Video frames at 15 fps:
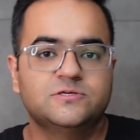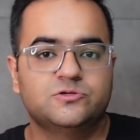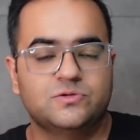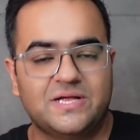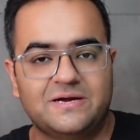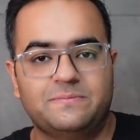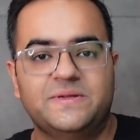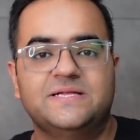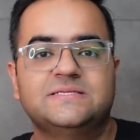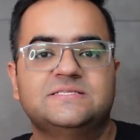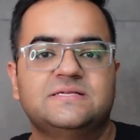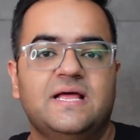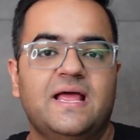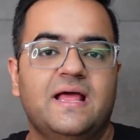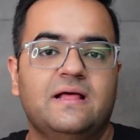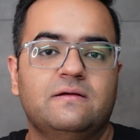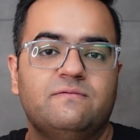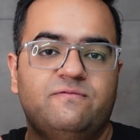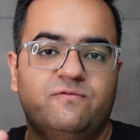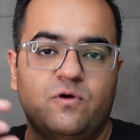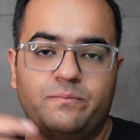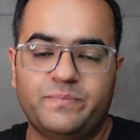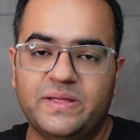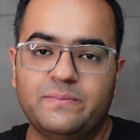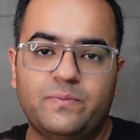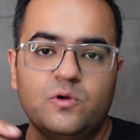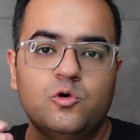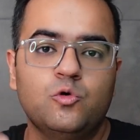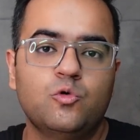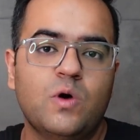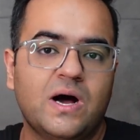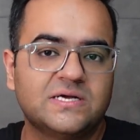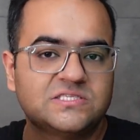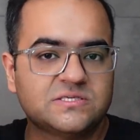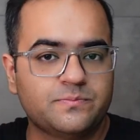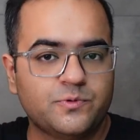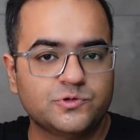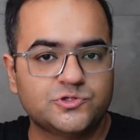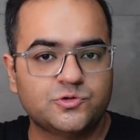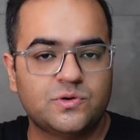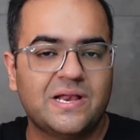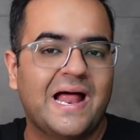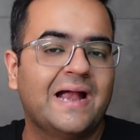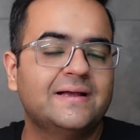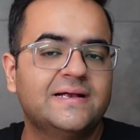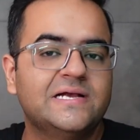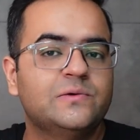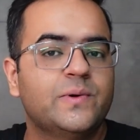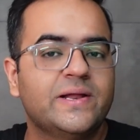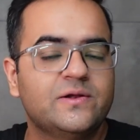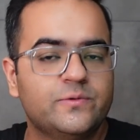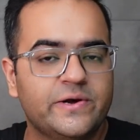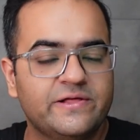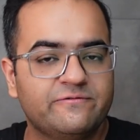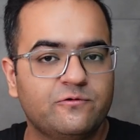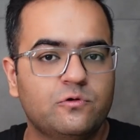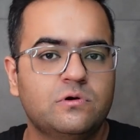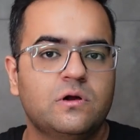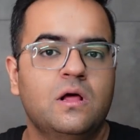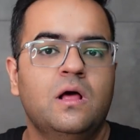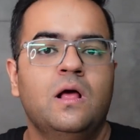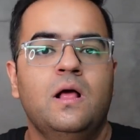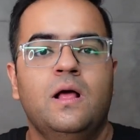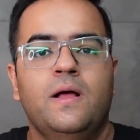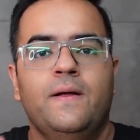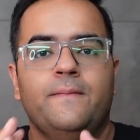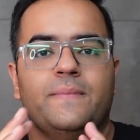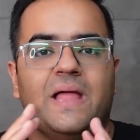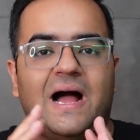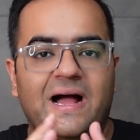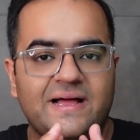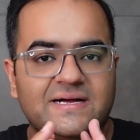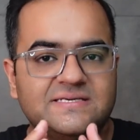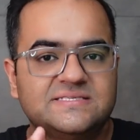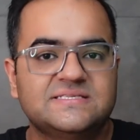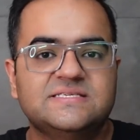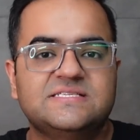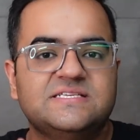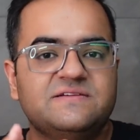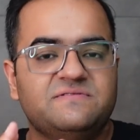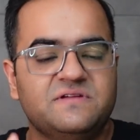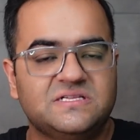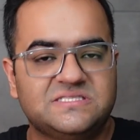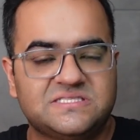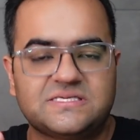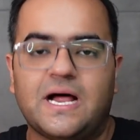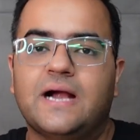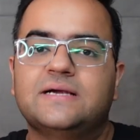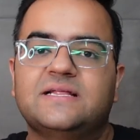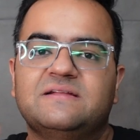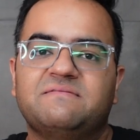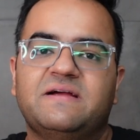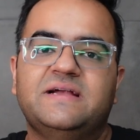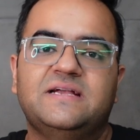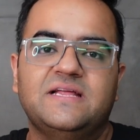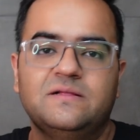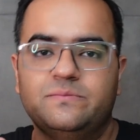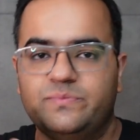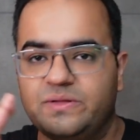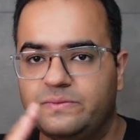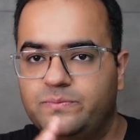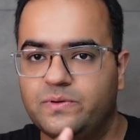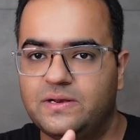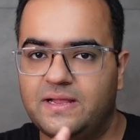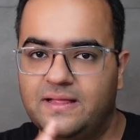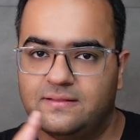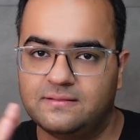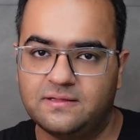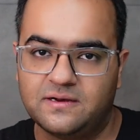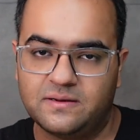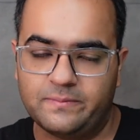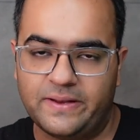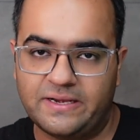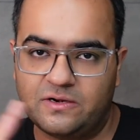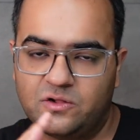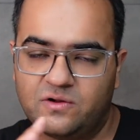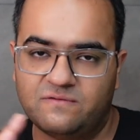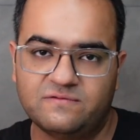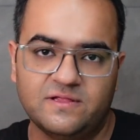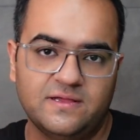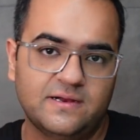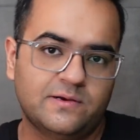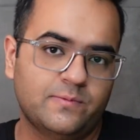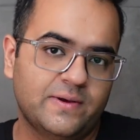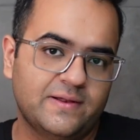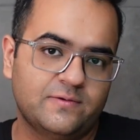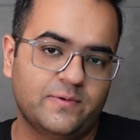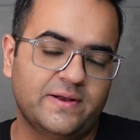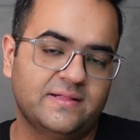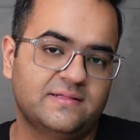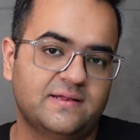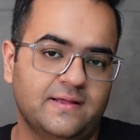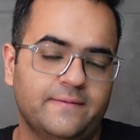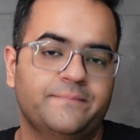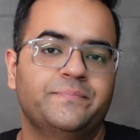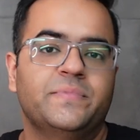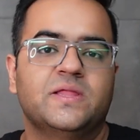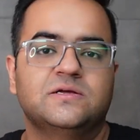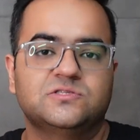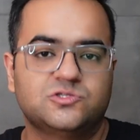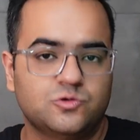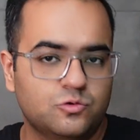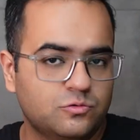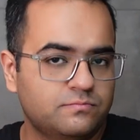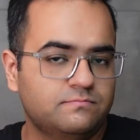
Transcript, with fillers: So that means for people who are supposed to land in twenty twenty-four, I R C C will start inviting people in the remainder of the year twenty twenty-three. So